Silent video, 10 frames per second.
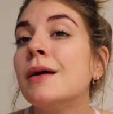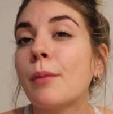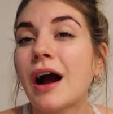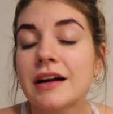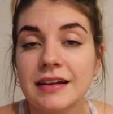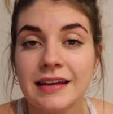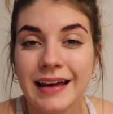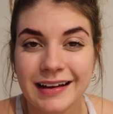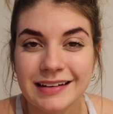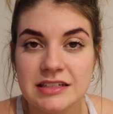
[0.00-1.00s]
broccoli,
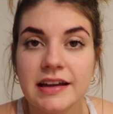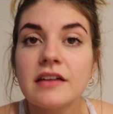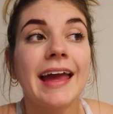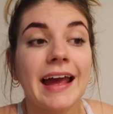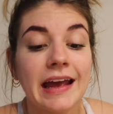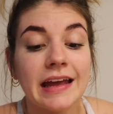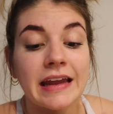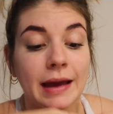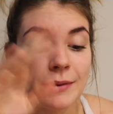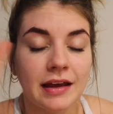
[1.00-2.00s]
that kind of stuff. And
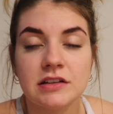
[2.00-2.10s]
I made